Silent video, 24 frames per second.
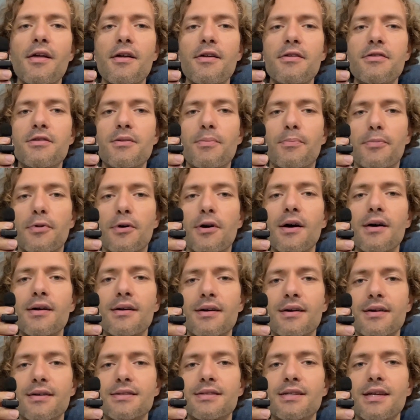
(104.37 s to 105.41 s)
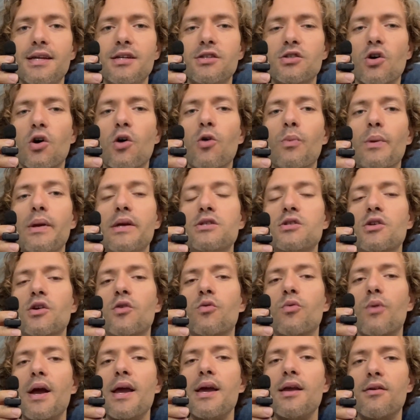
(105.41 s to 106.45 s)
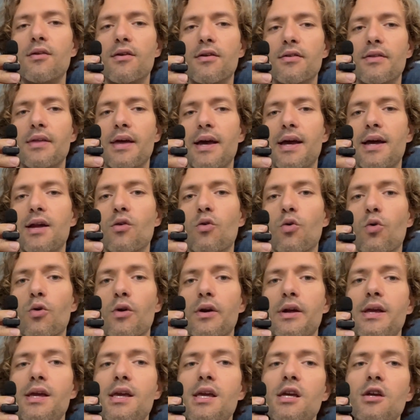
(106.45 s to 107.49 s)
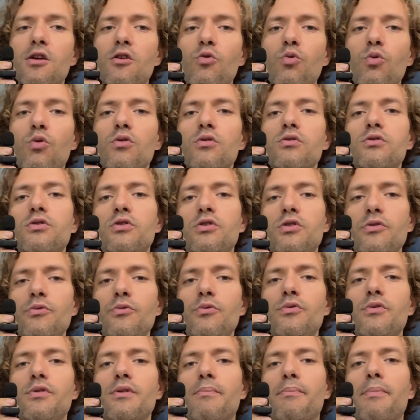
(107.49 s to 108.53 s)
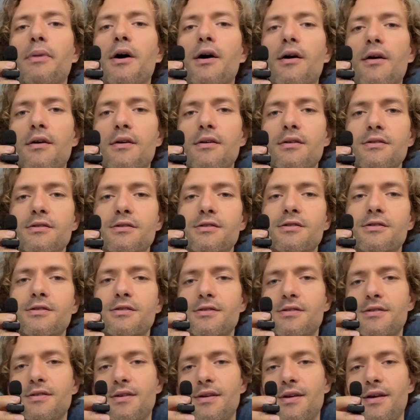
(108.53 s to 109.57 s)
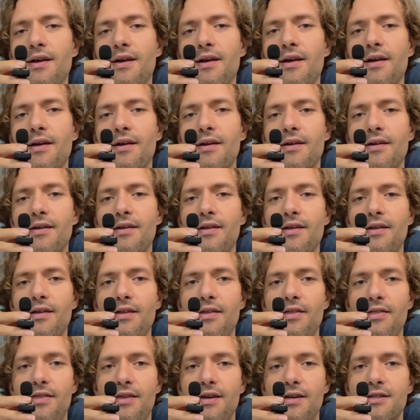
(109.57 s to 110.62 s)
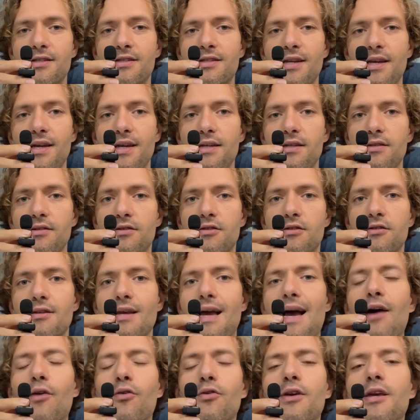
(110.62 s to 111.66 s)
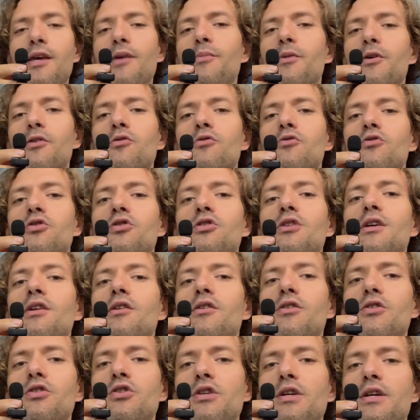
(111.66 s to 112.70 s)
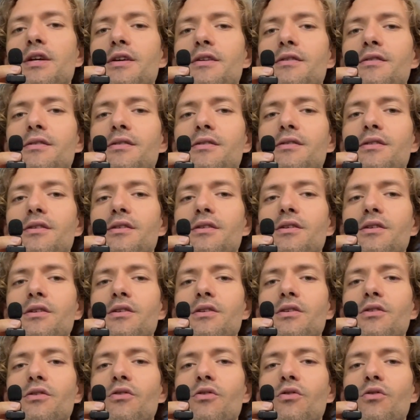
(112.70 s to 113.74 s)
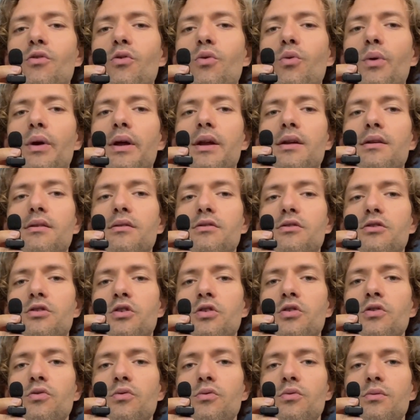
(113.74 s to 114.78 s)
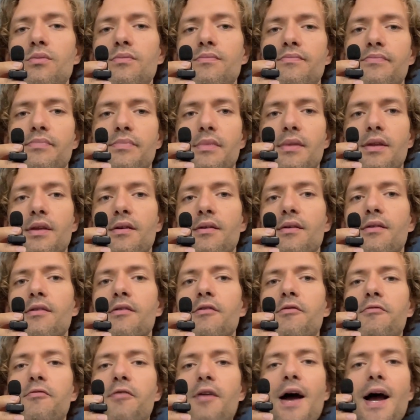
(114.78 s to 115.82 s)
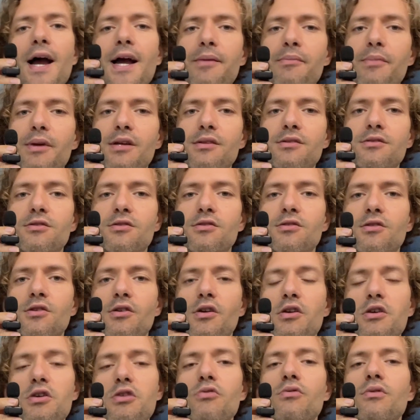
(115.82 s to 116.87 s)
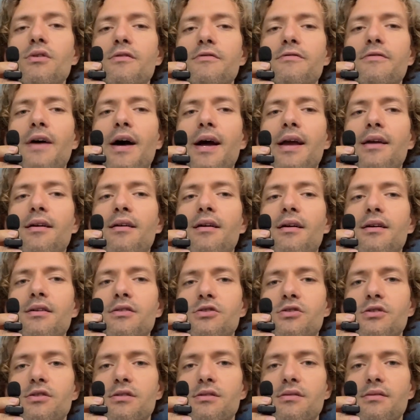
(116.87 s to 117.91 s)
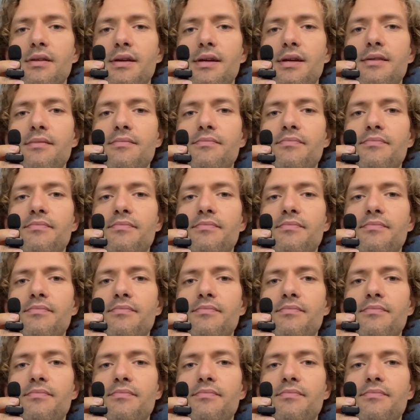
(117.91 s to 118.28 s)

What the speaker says: The product is always greater than or equal to the parts. This is alchemical synergy. When two fragments unify consciously,